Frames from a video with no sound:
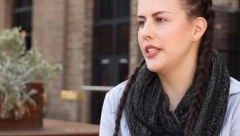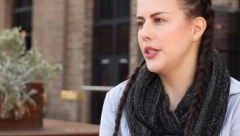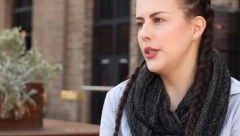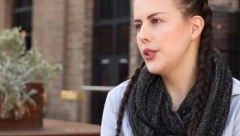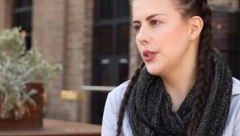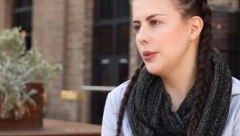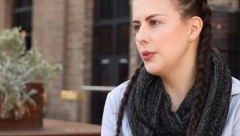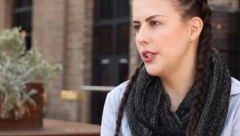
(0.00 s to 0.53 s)
a
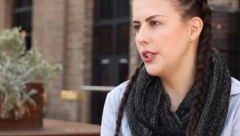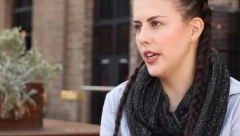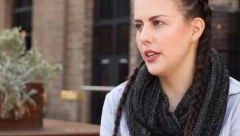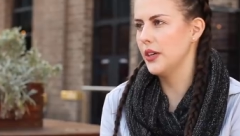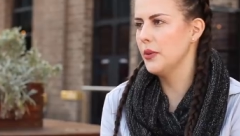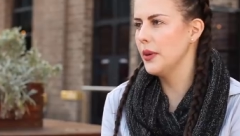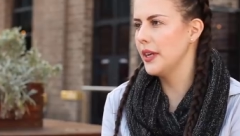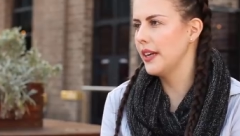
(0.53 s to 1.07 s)
YouTube
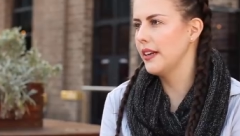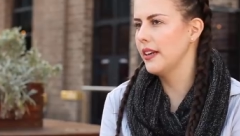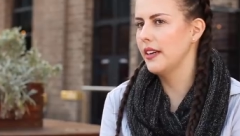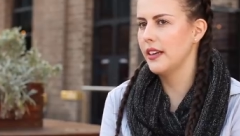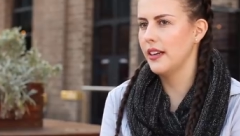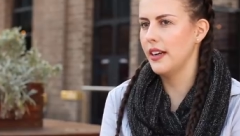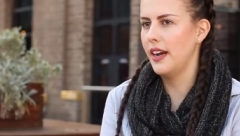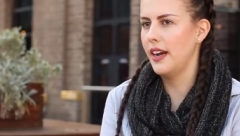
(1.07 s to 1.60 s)
channel
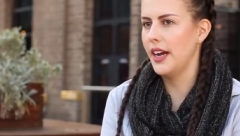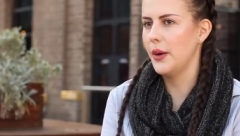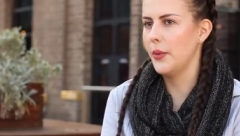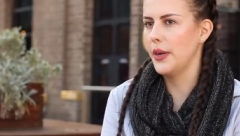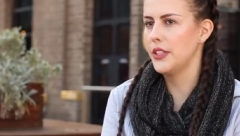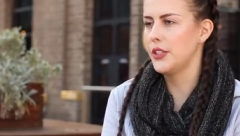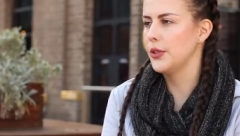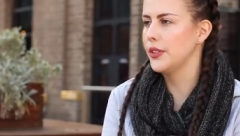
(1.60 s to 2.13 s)
when I
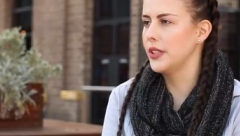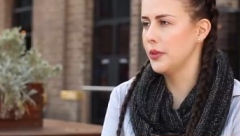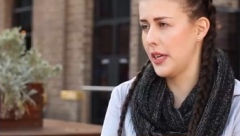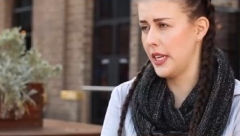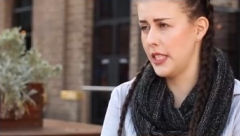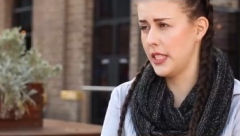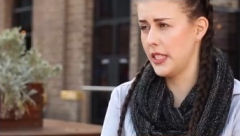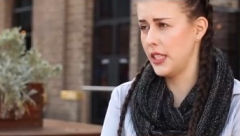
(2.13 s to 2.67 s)
went to the
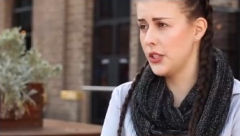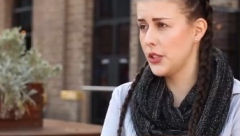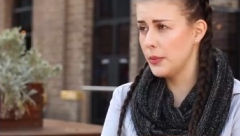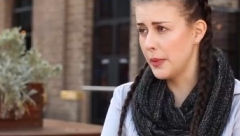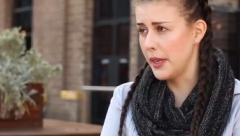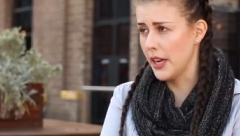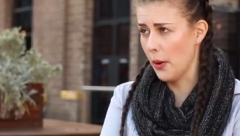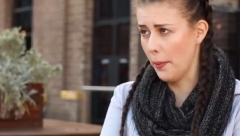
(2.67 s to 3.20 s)
United States to
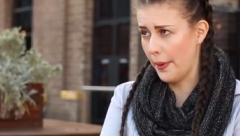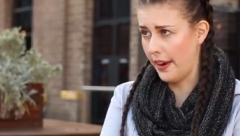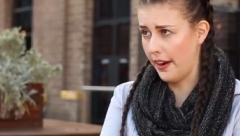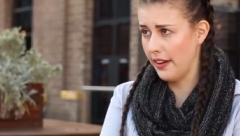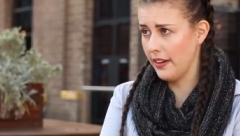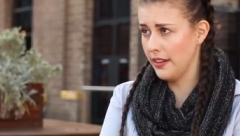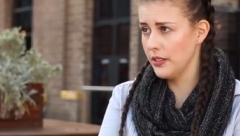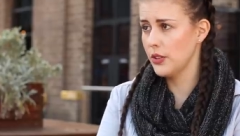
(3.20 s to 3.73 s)
be an au
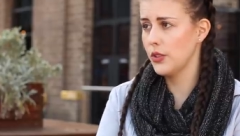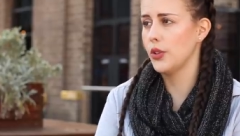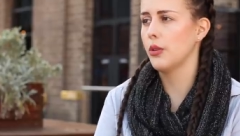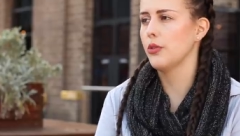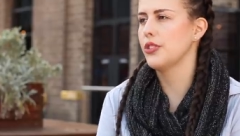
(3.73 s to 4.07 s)
pair. So